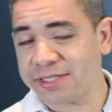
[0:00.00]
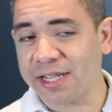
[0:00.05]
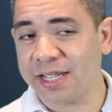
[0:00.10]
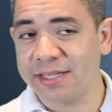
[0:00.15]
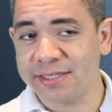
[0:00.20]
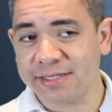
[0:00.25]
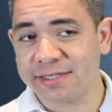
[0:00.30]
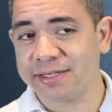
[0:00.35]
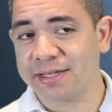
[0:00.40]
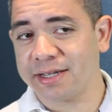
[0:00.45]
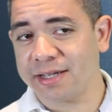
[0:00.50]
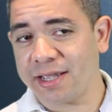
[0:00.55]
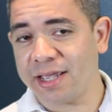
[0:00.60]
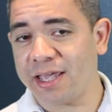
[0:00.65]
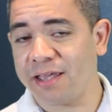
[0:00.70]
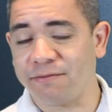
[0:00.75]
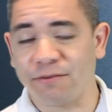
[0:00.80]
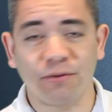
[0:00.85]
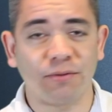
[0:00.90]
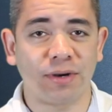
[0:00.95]
sense, uh,
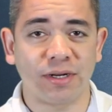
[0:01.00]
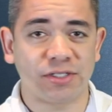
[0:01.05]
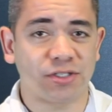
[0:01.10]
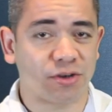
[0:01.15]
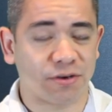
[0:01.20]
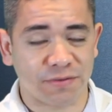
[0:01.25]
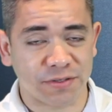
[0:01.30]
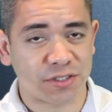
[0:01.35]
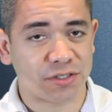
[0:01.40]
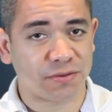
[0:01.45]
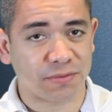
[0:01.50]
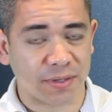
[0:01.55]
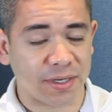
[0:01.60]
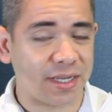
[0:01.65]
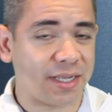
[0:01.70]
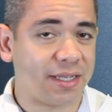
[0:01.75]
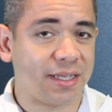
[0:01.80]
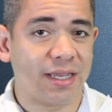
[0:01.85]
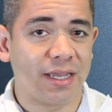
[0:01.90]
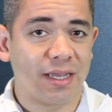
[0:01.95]
hey, if you want a Surface
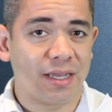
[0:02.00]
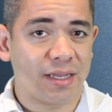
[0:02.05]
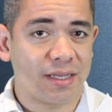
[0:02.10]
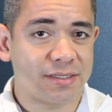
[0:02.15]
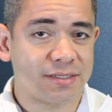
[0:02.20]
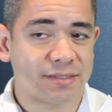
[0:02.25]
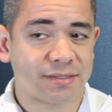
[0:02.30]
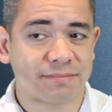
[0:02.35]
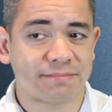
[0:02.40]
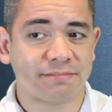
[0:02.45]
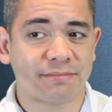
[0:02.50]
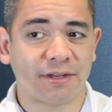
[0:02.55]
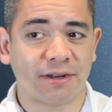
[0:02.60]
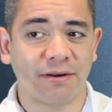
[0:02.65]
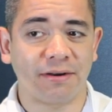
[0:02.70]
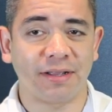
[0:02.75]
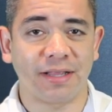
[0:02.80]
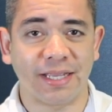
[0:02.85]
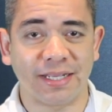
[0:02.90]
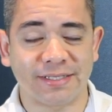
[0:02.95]
3, it's
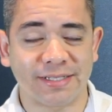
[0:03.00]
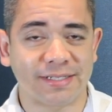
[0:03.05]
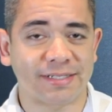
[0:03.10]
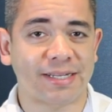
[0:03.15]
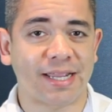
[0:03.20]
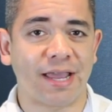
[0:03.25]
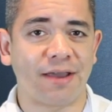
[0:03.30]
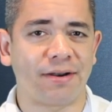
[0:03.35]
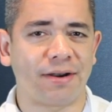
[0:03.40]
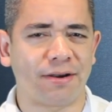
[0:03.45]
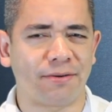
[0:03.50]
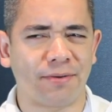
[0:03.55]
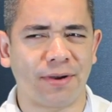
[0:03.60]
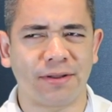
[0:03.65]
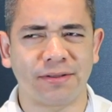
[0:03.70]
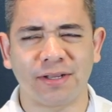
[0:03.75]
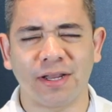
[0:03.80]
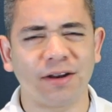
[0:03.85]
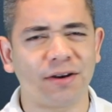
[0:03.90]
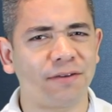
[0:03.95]
currently discounted
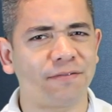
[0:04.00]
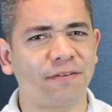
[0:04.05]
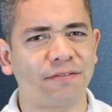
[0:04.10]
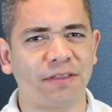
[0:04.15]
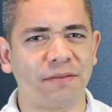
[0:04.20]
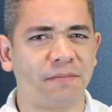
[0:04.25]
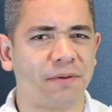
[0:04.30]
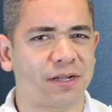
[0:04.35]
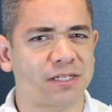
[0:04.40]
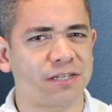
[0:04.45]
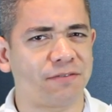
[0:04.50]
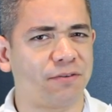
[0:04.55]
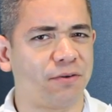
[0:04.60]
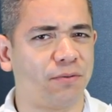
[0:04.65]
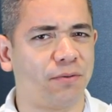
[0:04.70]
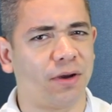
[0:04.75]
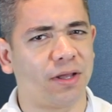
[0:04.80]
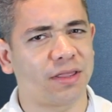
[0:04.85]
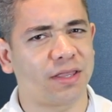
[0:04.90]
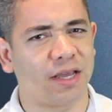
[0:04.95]
around 150 bucks if
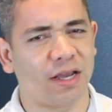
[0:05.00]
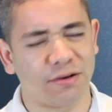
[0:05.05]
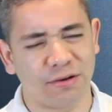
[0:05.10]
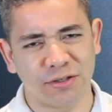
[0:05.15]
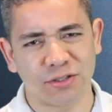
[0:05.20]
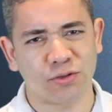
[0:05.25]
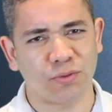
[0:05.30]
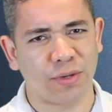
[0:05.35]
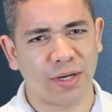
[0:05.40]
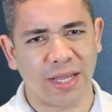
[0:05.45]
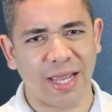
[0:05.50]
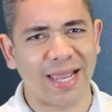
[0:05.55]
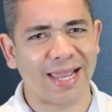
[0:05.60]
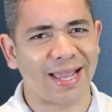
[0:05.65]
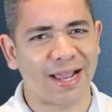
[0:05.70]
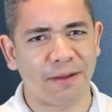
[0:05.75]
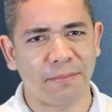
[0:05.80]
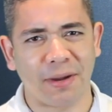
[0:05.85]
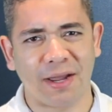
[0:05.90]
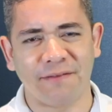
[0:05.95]
you want the
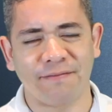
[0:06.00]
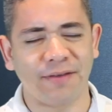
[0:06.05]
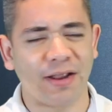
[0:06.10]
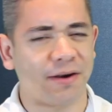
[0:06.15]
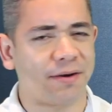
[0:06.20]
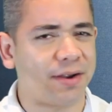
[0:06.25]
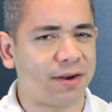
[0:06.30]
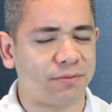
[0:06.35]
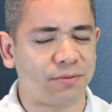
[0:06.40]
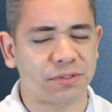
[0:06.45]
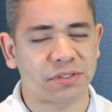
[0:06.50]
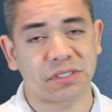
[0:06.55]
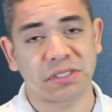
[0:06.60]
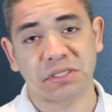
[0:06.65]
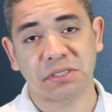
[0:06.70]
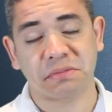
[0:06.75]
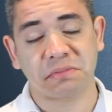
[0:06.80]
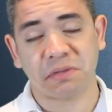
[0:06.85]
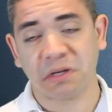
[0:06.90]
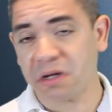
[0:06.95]
128 gigabyte variant, which is